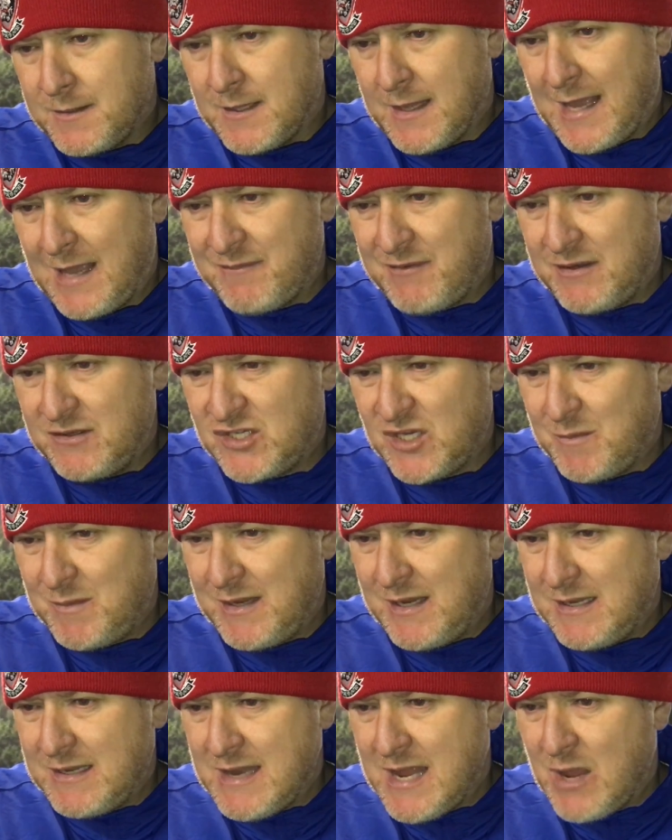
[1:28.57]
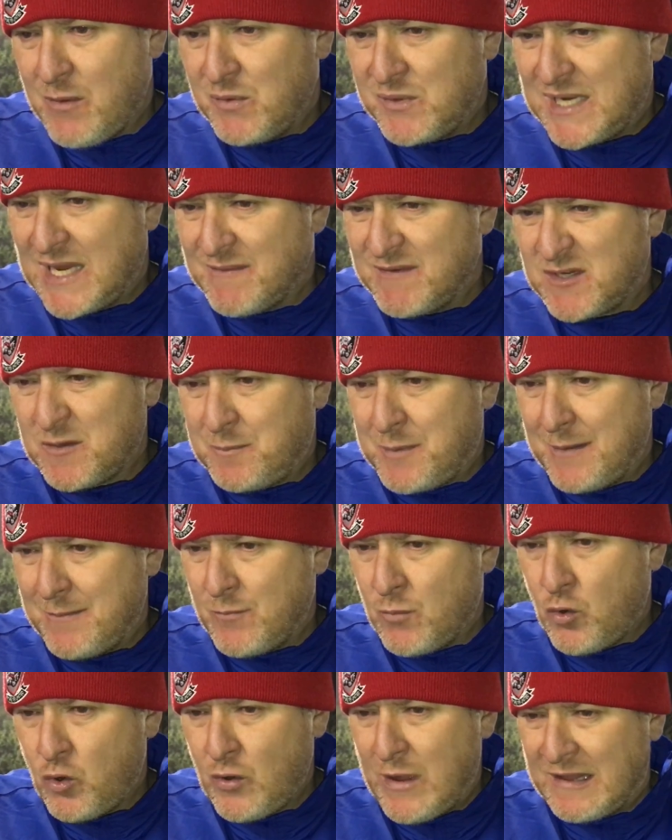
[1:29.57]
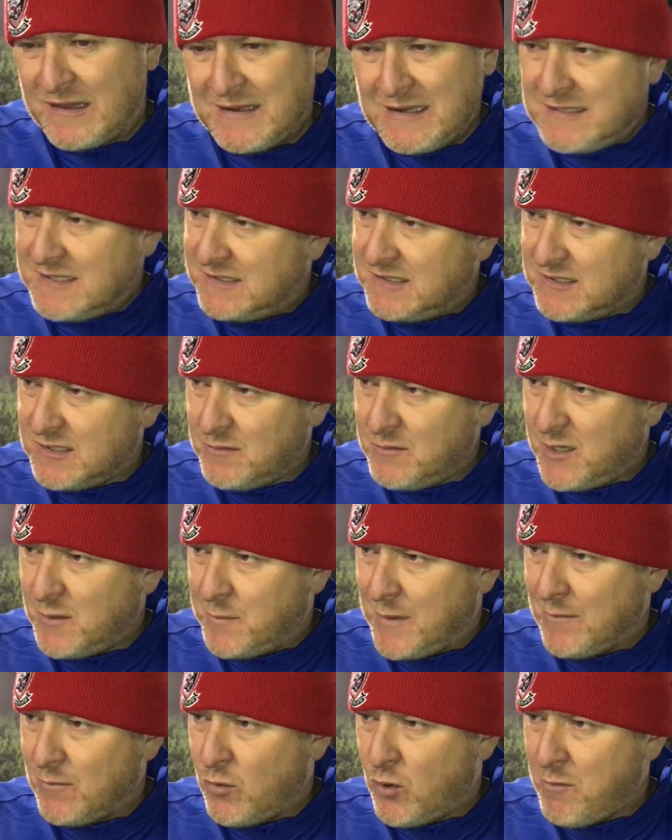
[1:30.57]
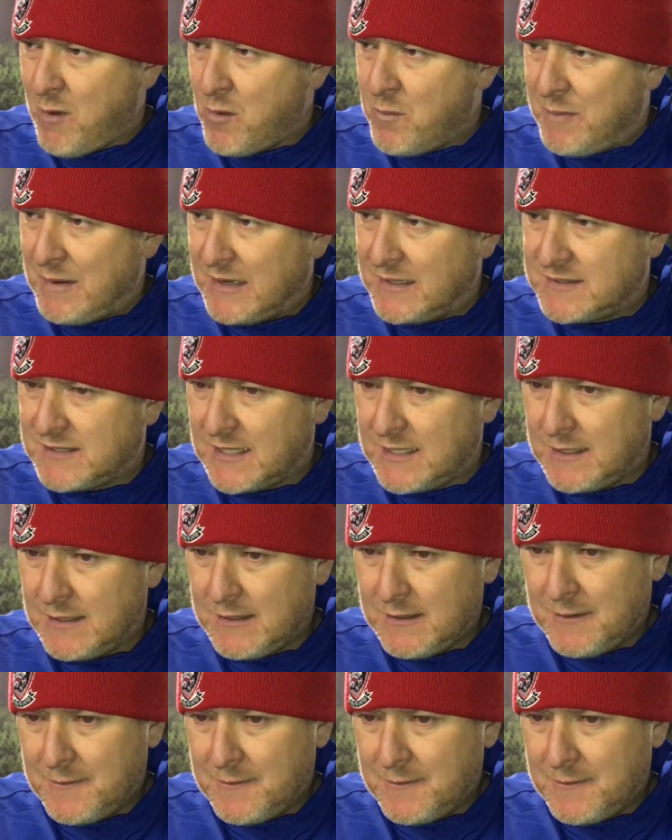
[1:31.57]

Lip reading: having Jimmy in there would give us a bit more athleticism and a bit more mobility.